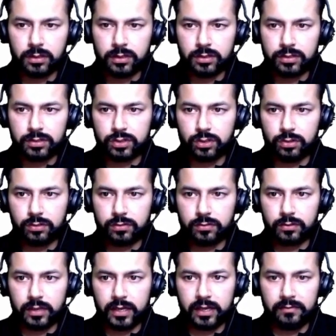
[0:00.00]
So
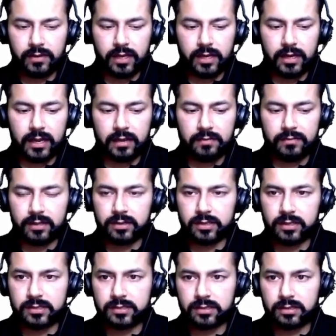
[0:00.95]
here we are having
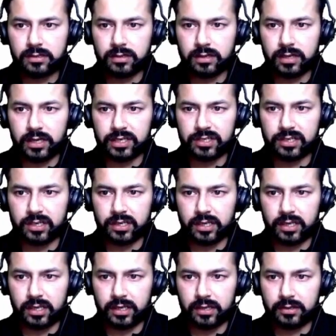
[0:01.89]
this dictionary
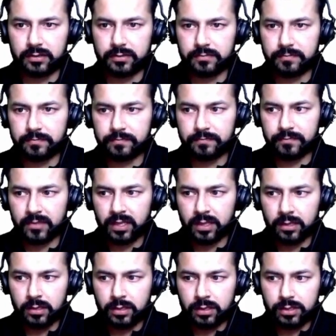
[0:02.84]
here.
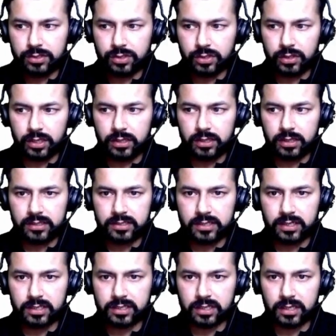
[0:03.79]
So in this
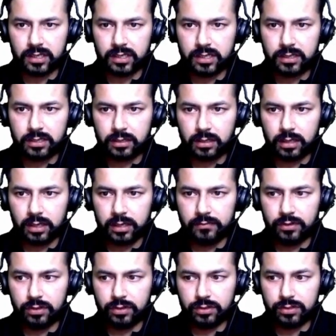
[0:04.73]
dictionary, I
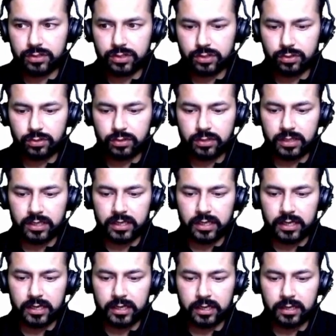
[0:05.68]
want to store the
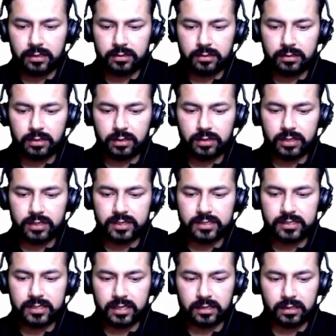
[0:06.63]
data. Now let's
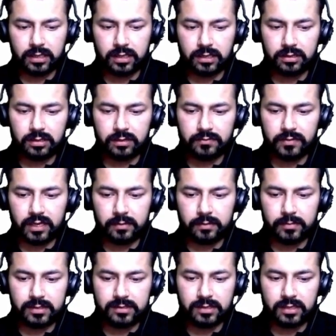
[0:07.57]
take the another
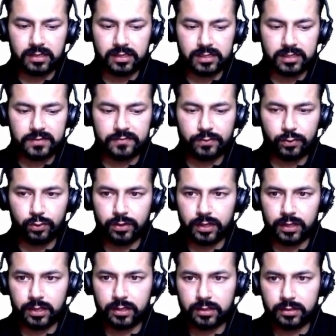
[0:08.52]
variable series 4
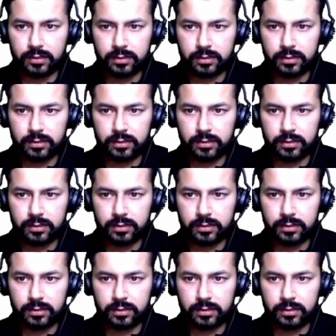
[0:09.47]
here.